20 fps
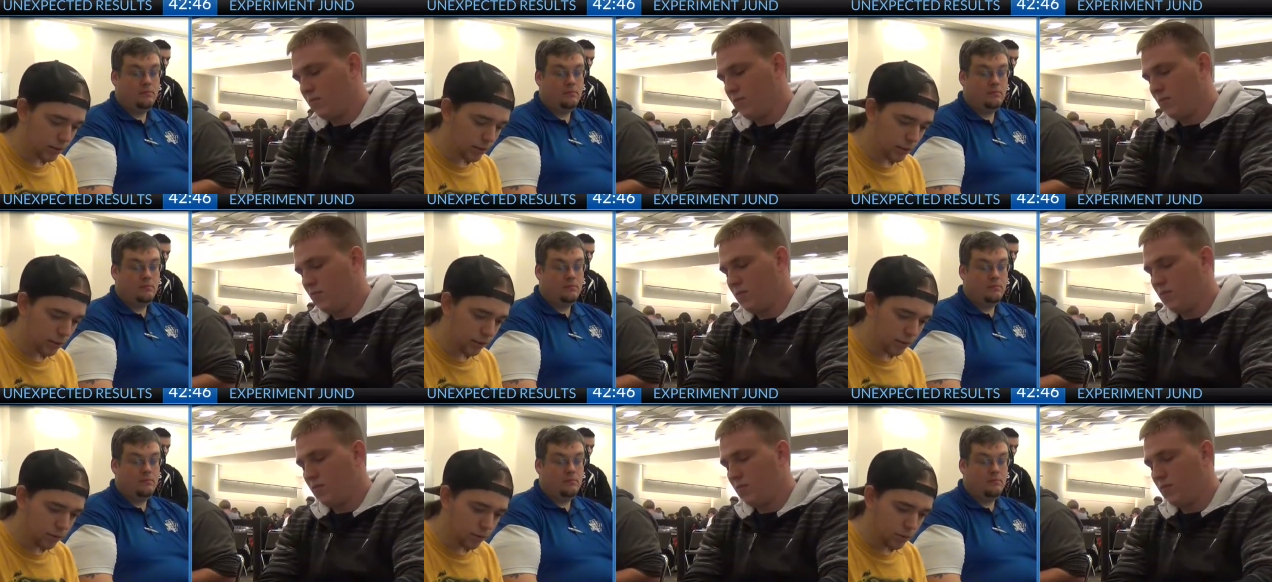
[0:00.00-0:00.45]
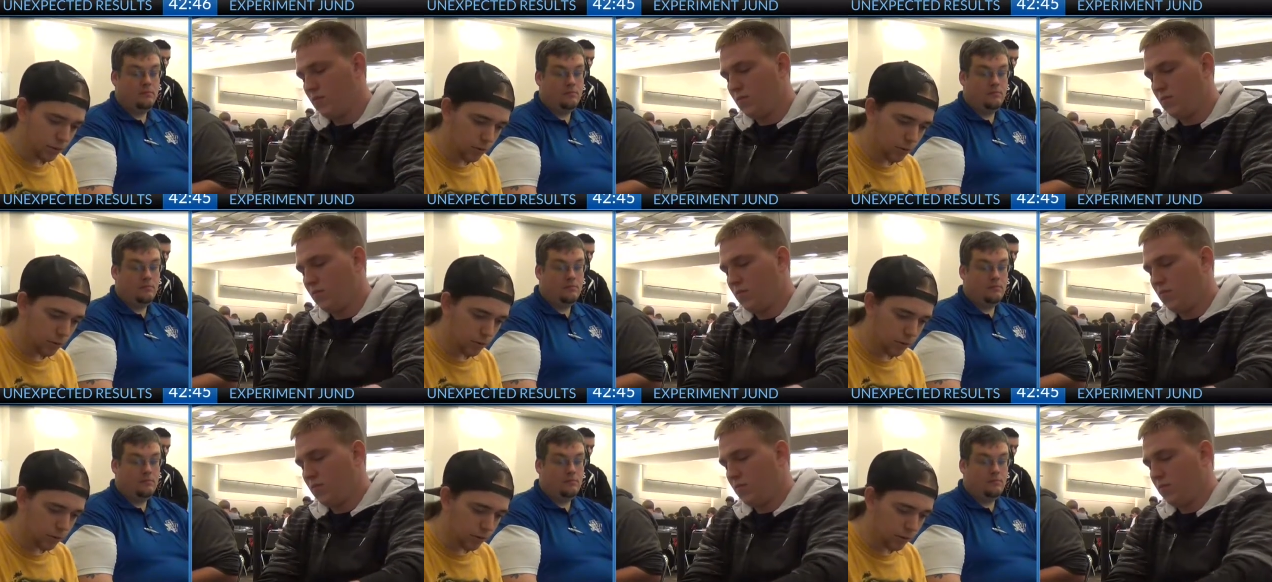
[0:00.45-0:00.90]
Speaker 1: Jeez.
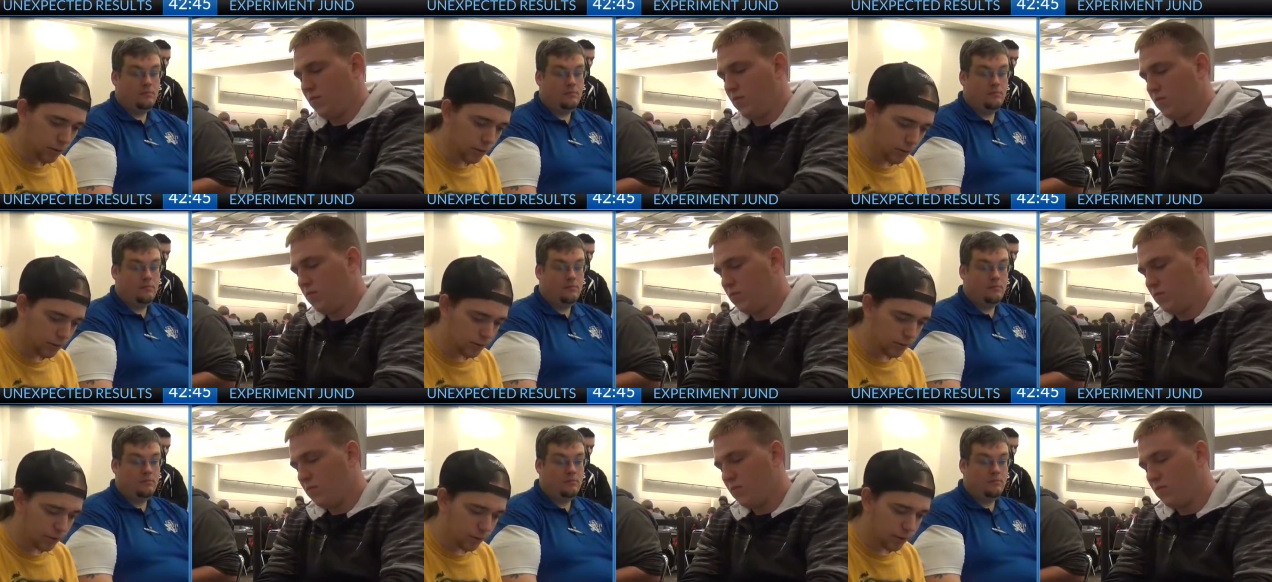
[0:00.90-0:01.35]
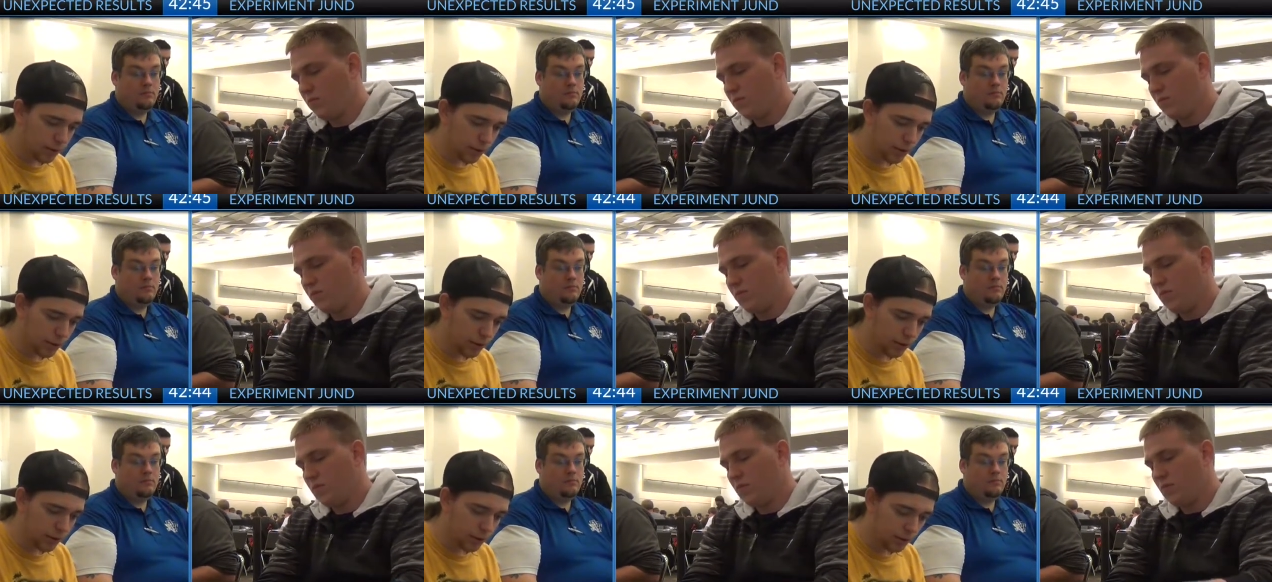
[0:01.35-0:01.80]

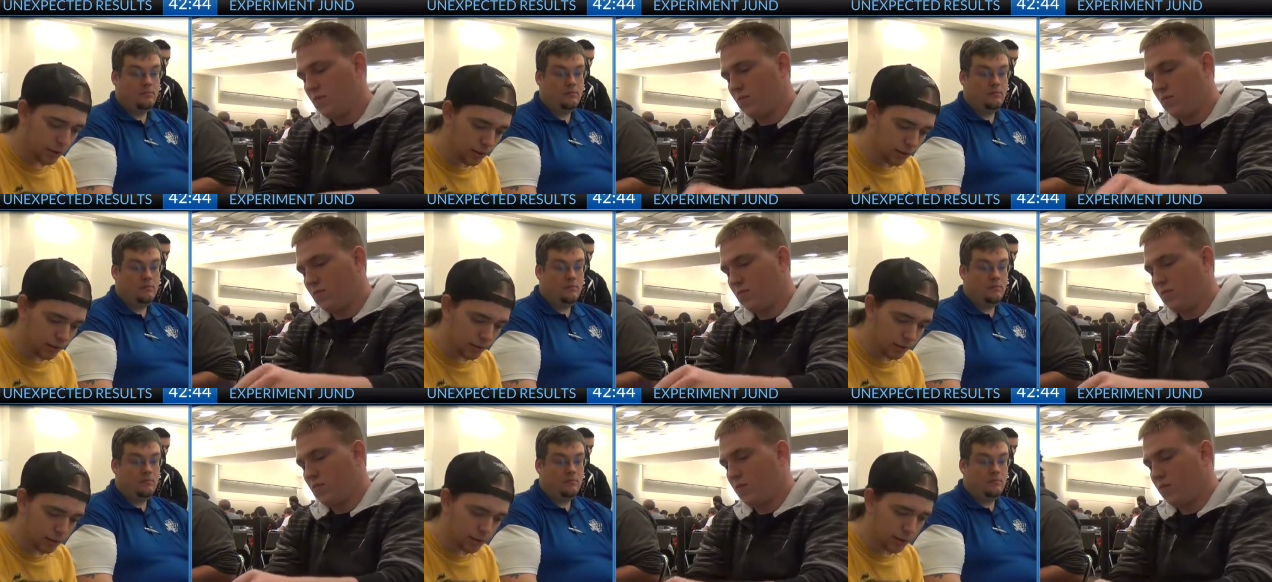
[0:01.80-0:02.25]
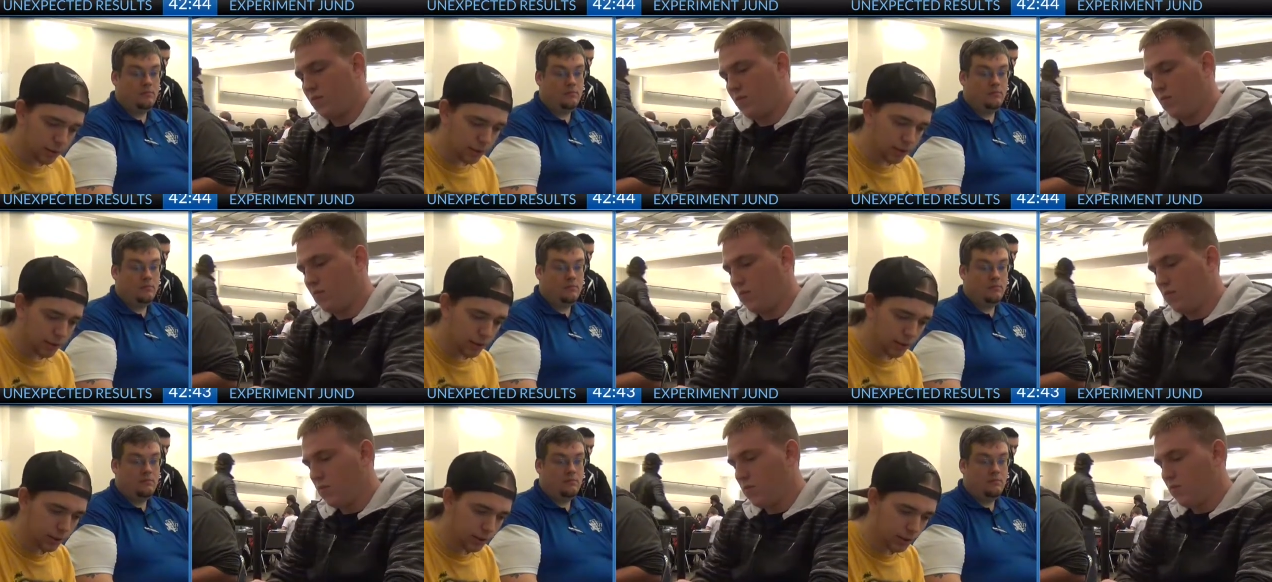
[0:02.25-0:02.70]
I will say,
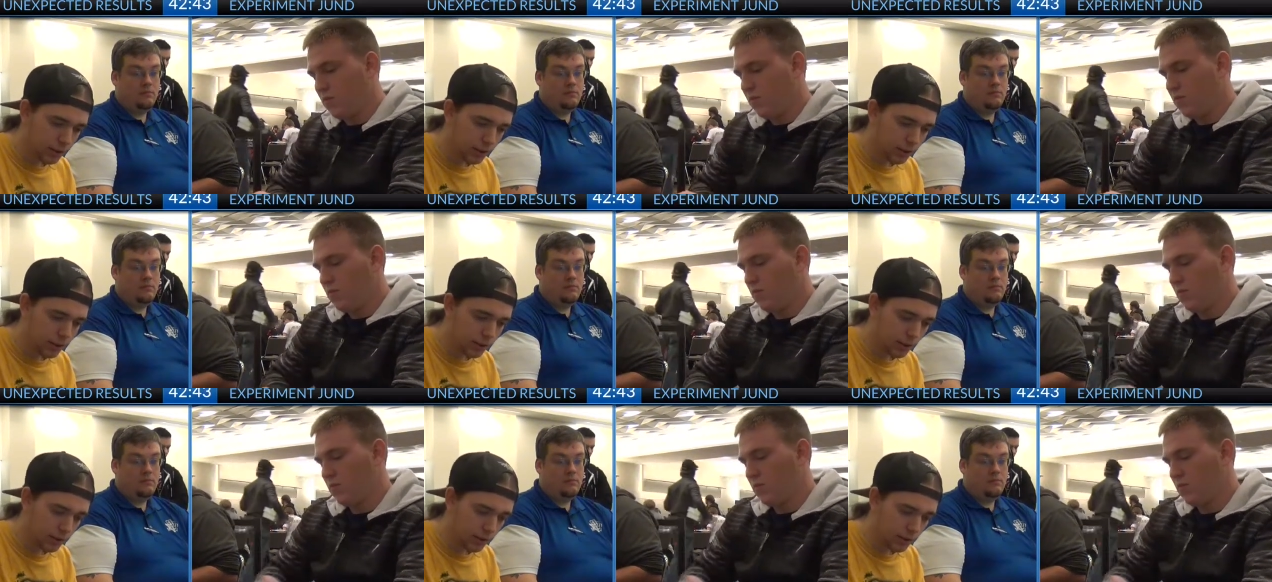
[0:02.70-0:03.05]
uh,